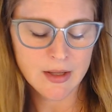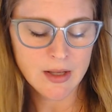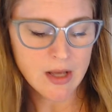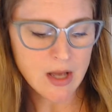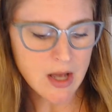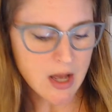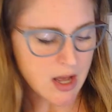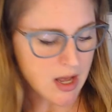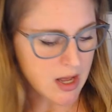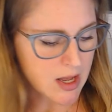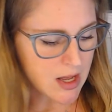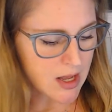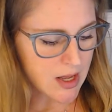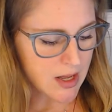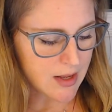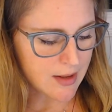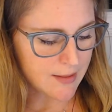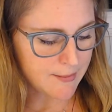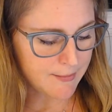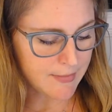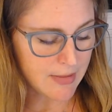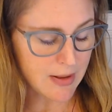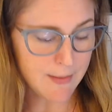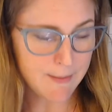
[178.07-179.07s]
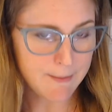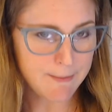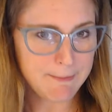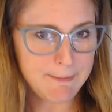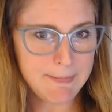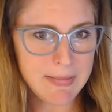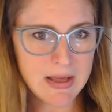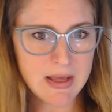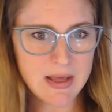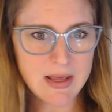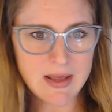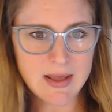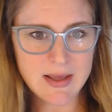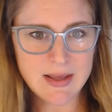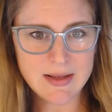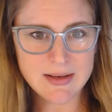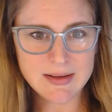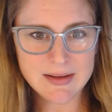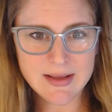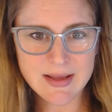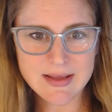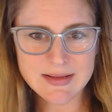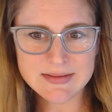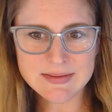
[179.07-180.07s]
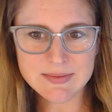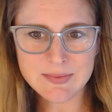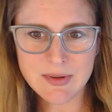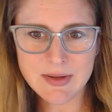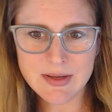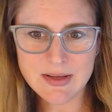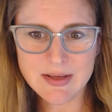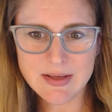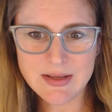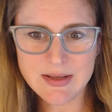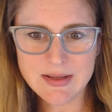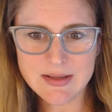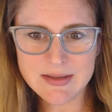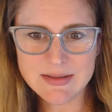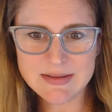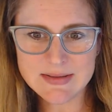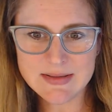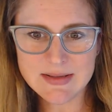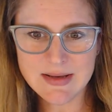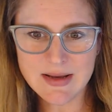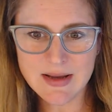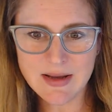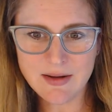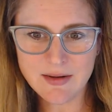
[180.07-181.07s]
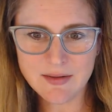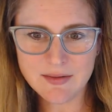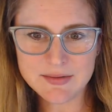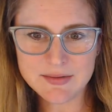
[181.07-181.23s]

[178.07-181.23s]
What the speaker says: But guess what? Eagle